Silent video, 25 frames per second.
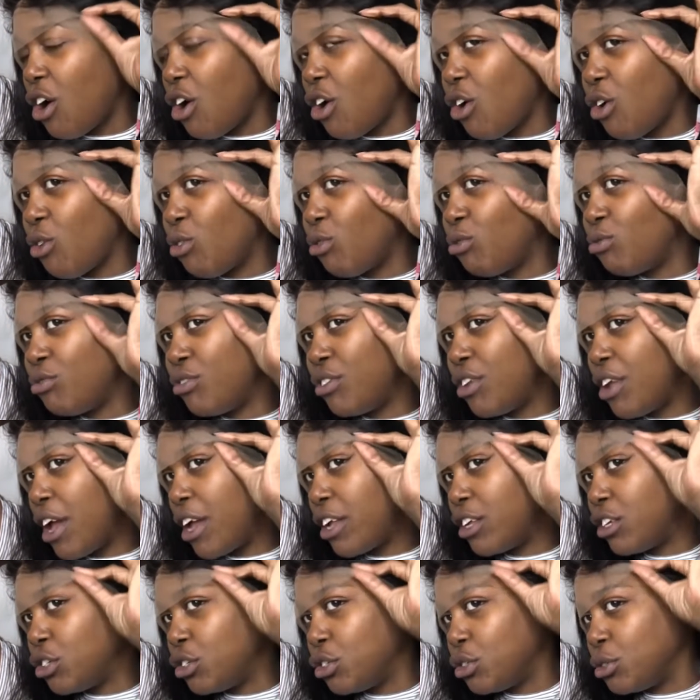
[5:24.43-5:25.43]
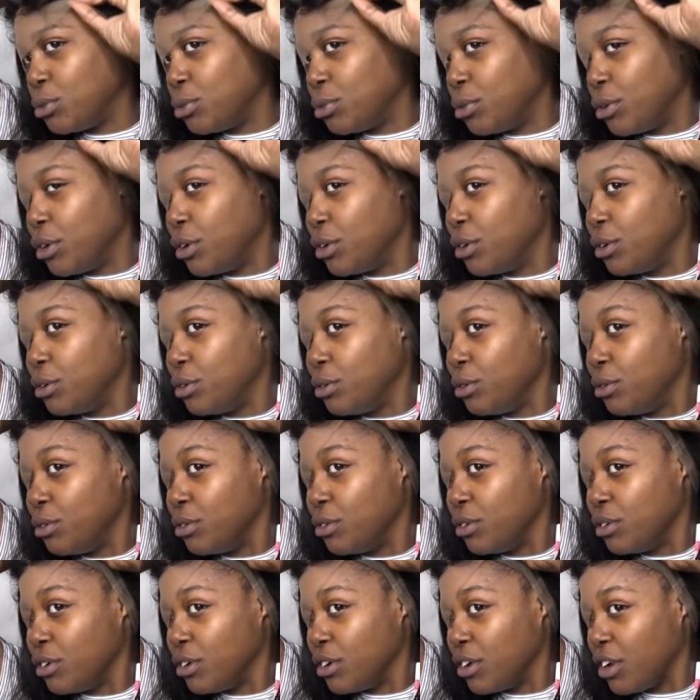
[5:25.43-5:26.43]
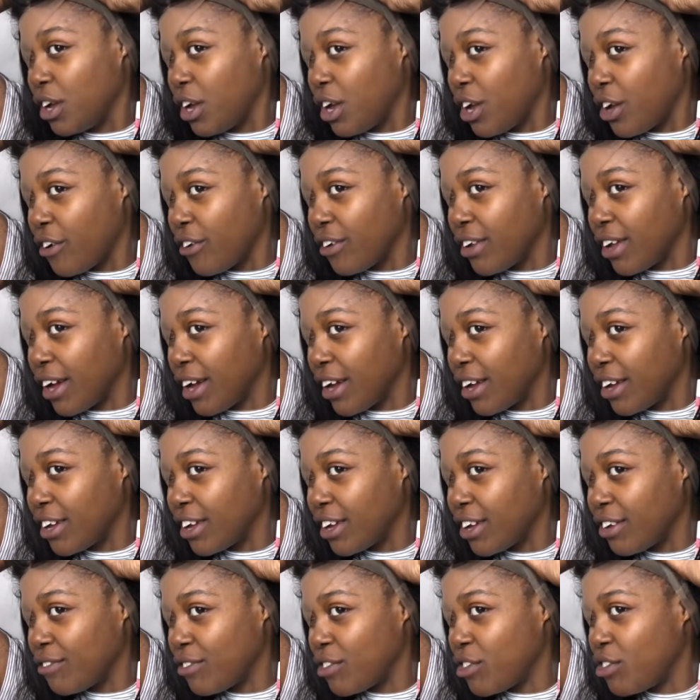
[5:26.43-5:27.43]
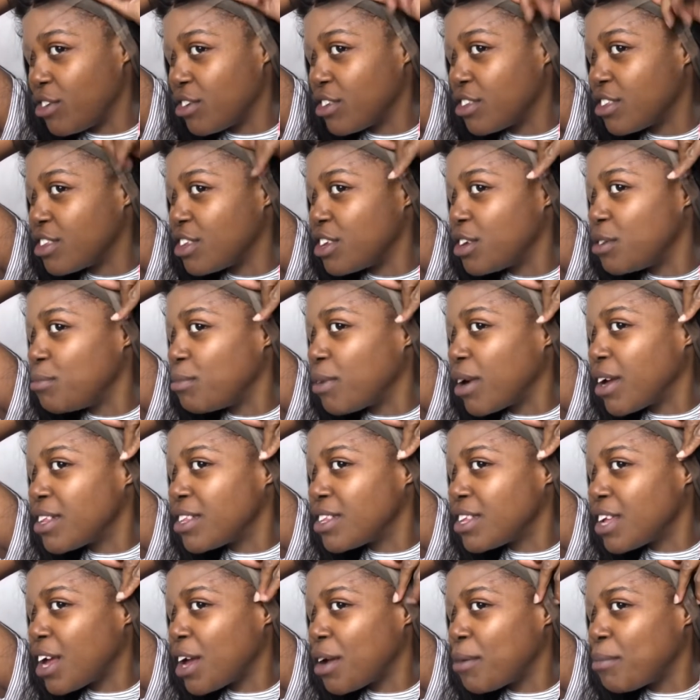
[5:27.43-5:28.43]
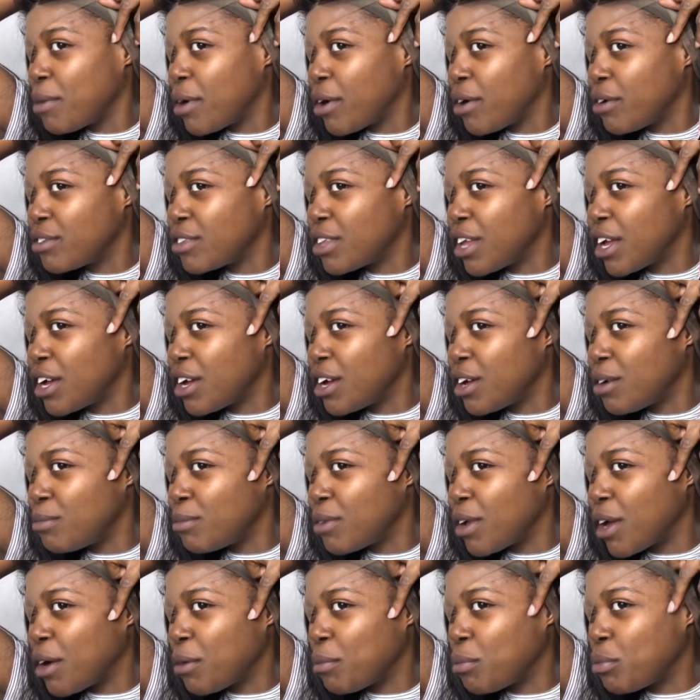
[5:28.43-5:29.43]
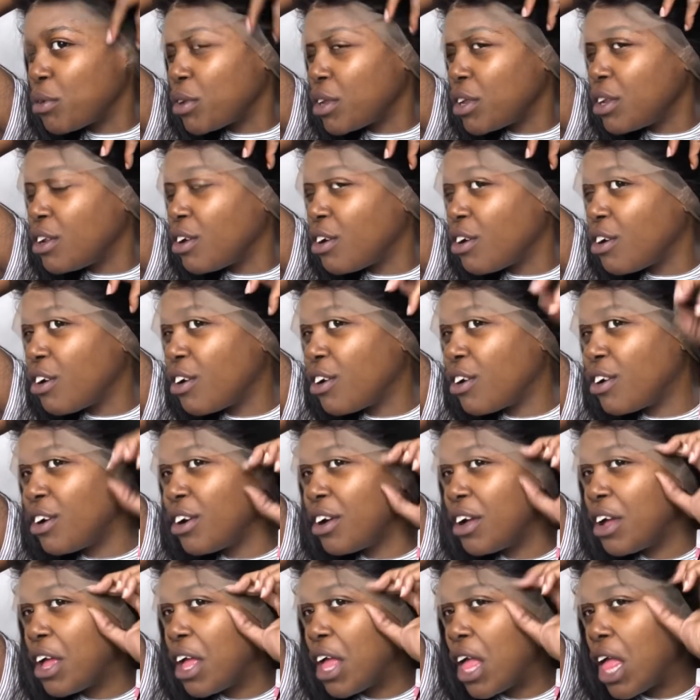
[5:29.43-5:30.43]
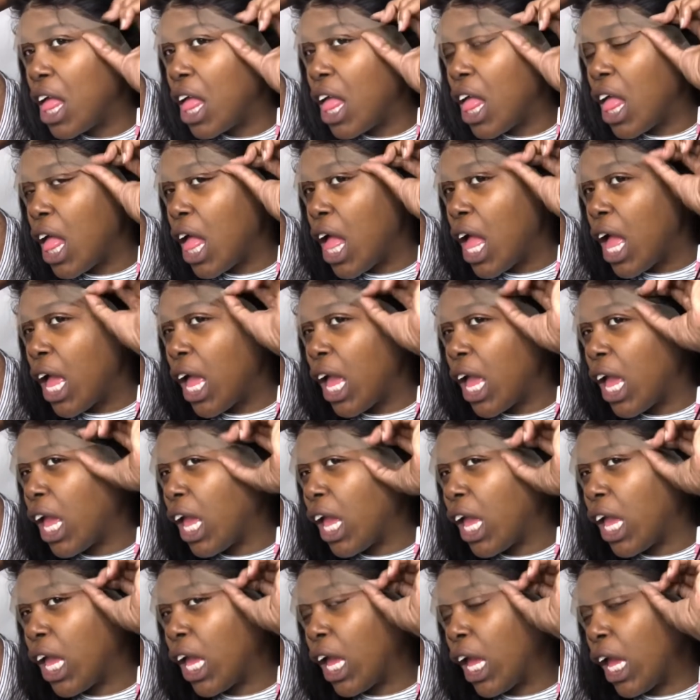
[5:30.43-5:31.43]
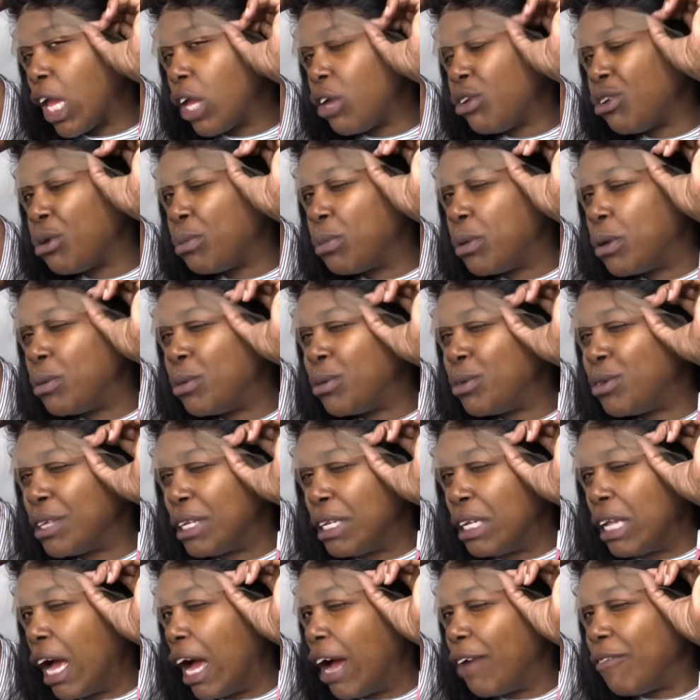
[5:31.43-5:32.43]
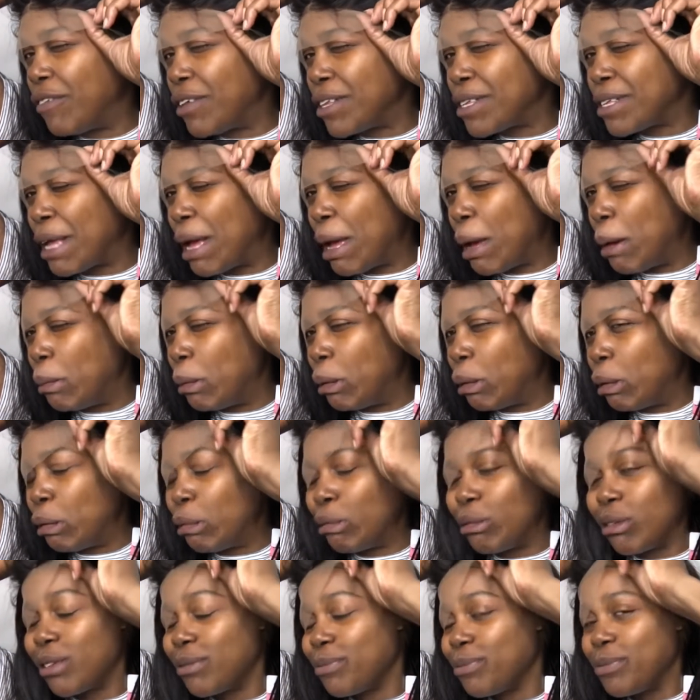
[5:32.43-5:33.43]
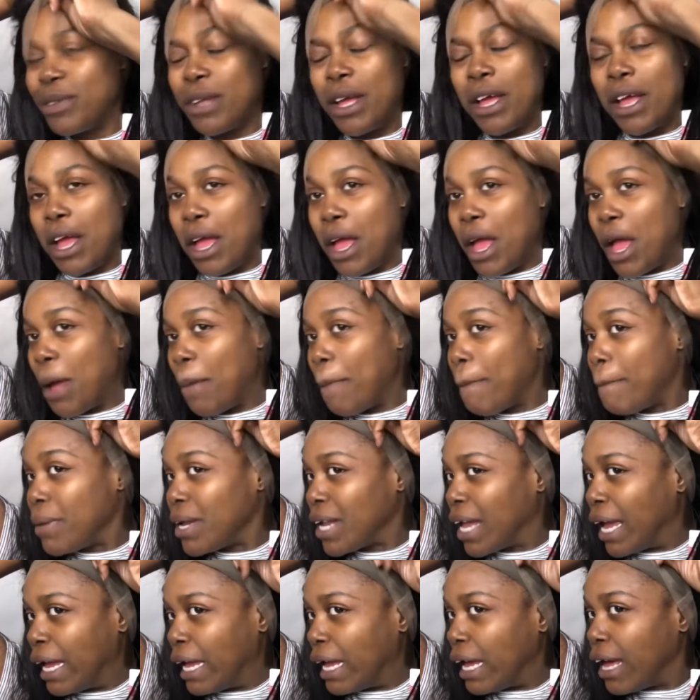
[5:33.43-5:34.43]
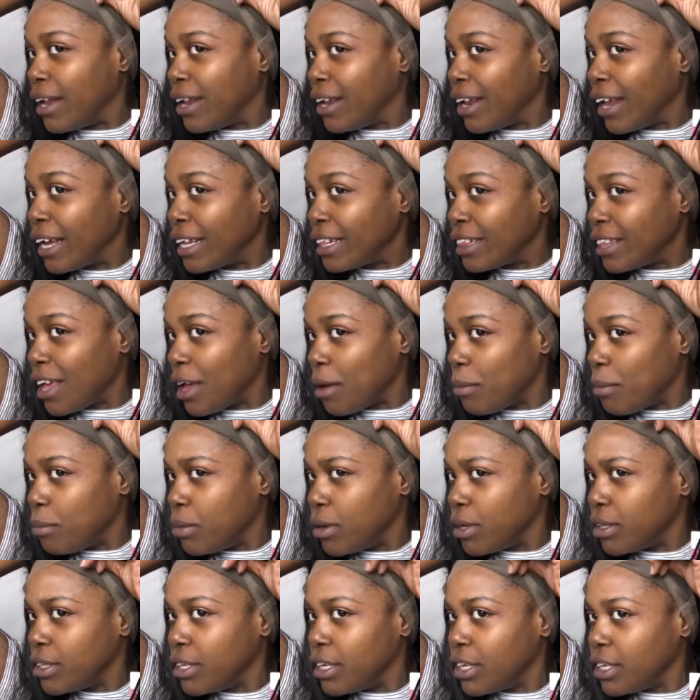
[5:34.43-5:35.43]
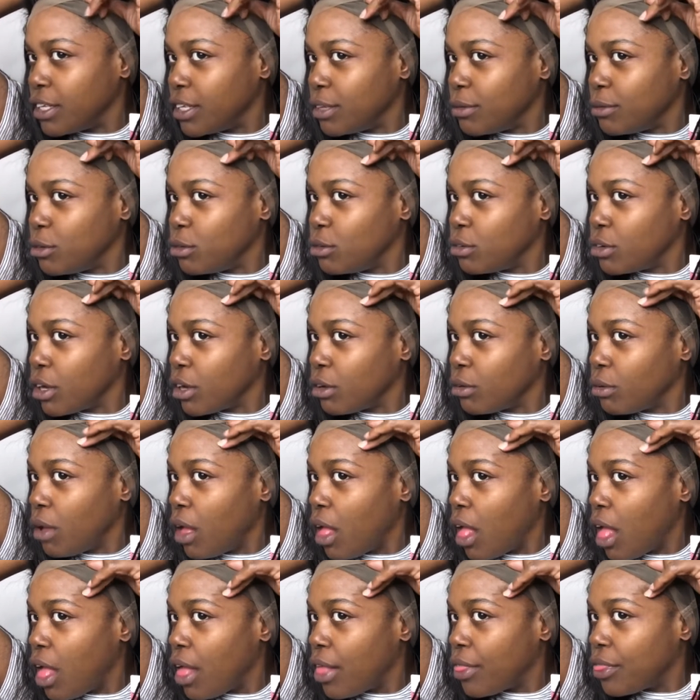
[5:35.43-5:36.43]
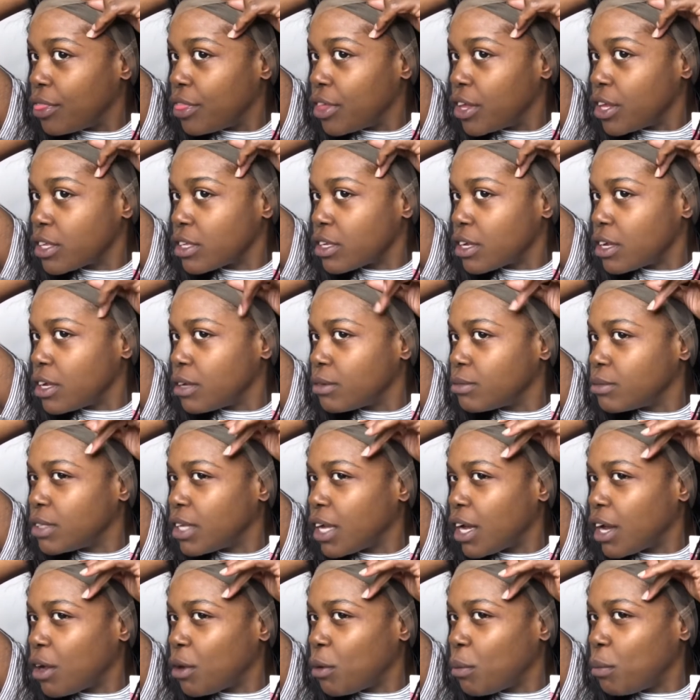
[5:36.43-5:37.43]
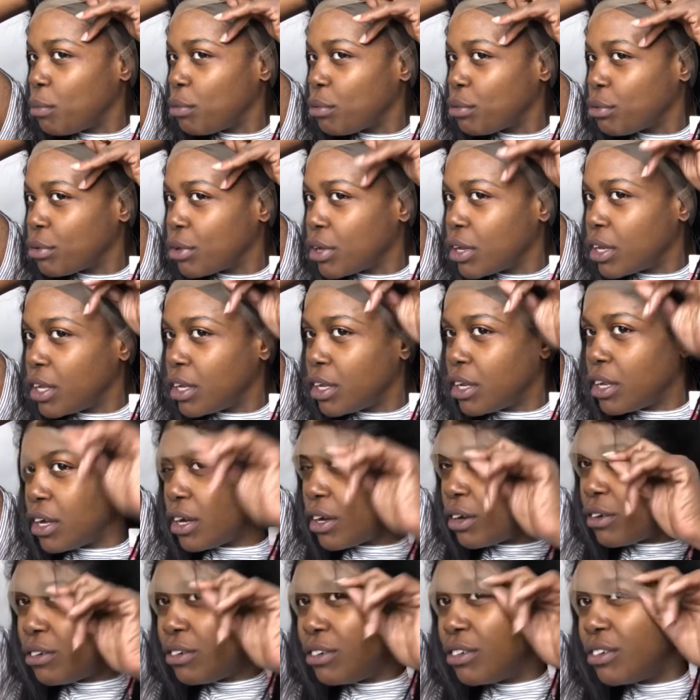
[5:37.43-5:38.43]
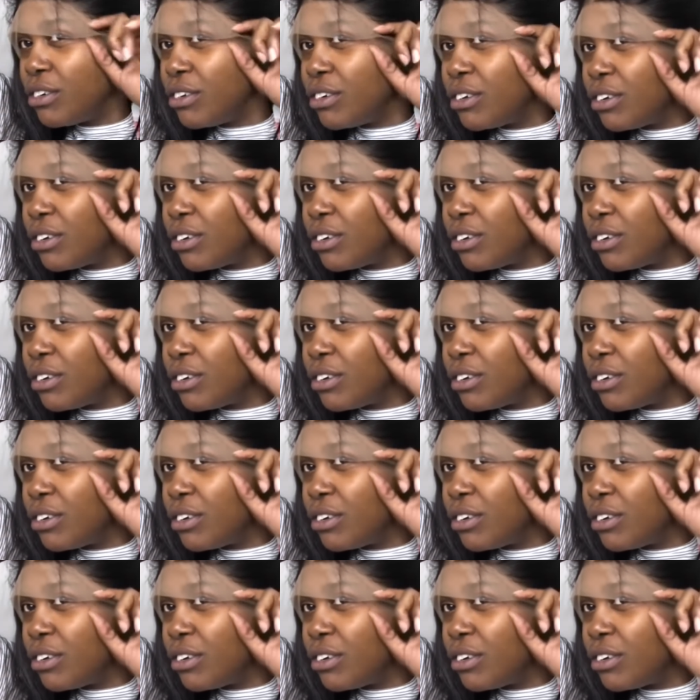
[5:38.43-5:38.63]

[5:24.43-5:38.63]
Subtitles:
own natural hairline. If you can see my sideburns, they come down pretty long. And you know, people used to die for sideburns. But I ain't got it like that. But then, you know, this comes down pretty low.